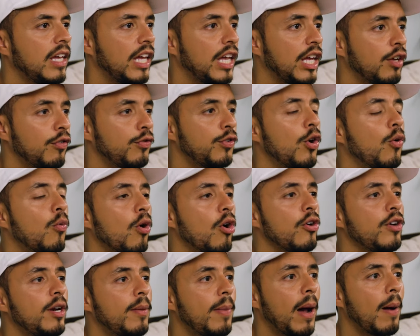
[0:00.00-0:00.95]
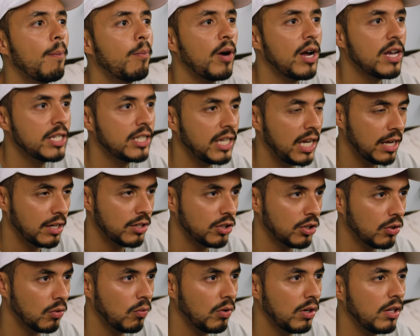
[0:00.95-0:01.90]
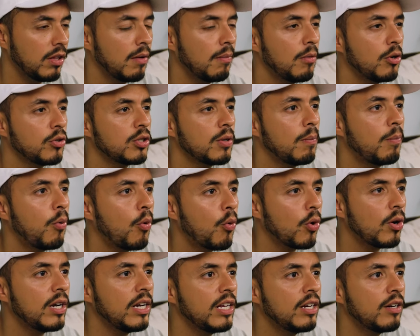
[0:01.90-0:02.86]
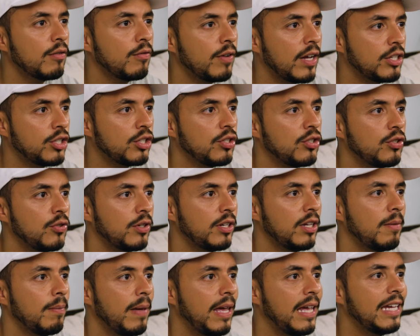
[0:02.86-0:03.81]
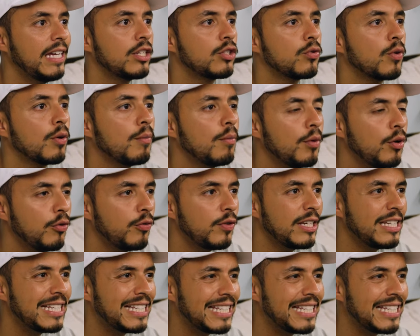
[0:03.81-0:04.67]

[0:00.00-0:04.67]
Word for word: If you're worried about breast cancer, one of the most important interventions you can make is removing